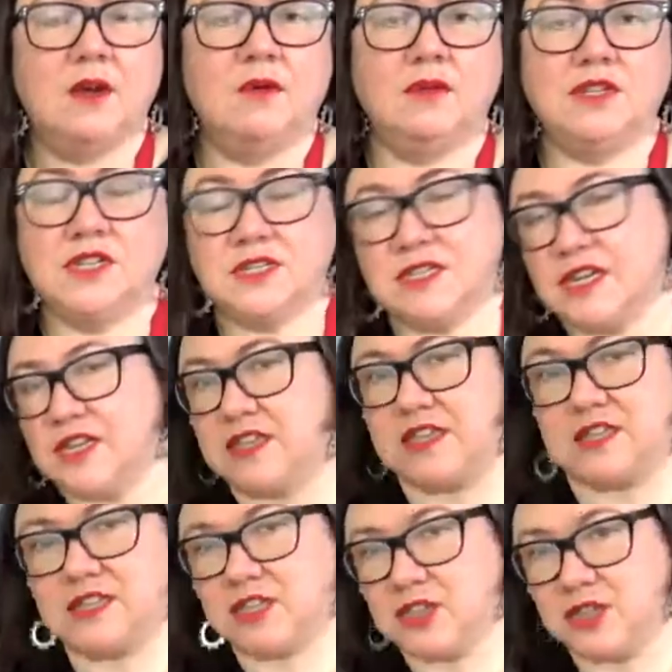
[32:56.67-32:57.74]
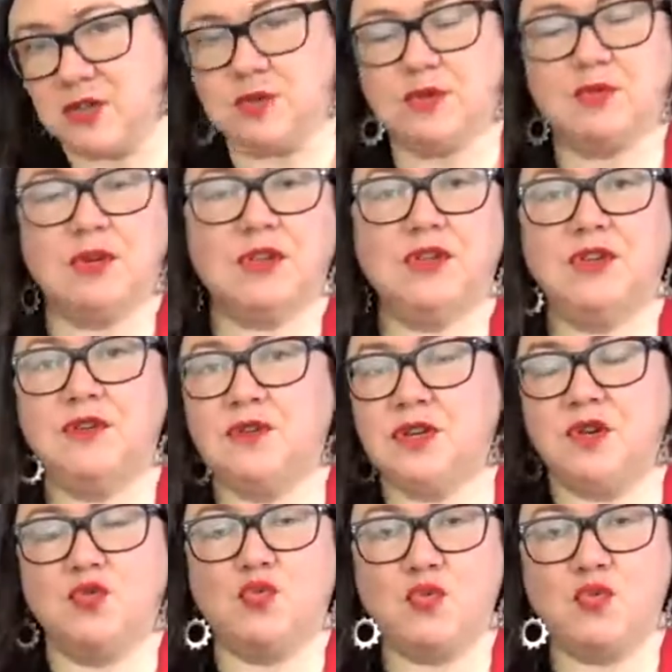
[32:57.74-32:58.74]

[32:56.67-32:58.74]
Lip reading: which has nothing to do with whether you can